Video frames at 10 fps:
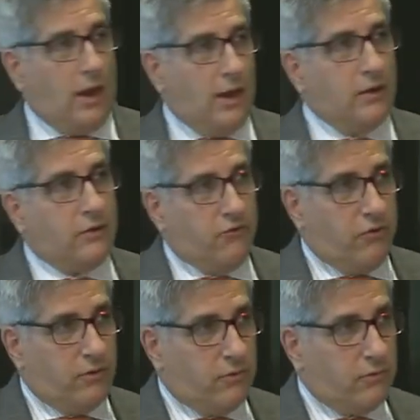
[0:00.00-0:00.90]

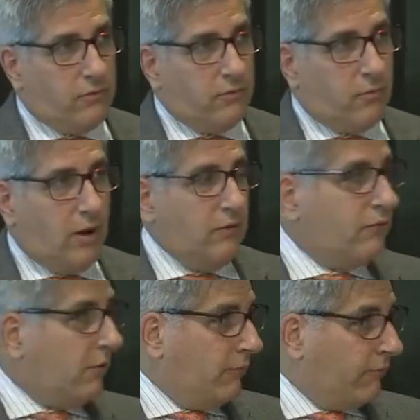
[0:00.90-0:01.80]
antigens, right?
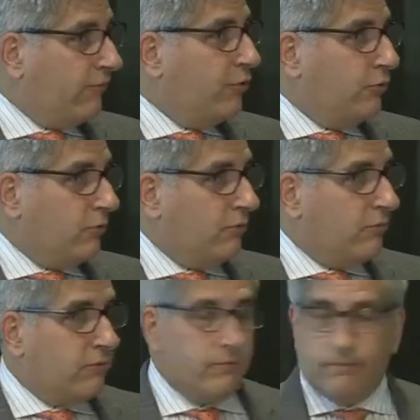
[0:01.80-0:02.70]
So
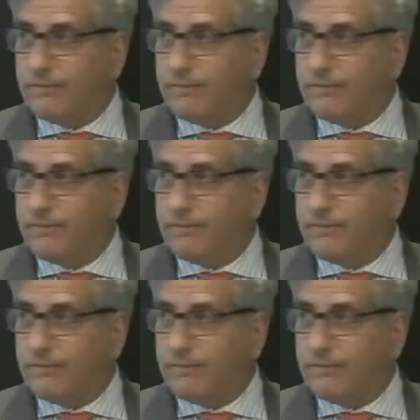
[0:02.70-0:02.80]
foods,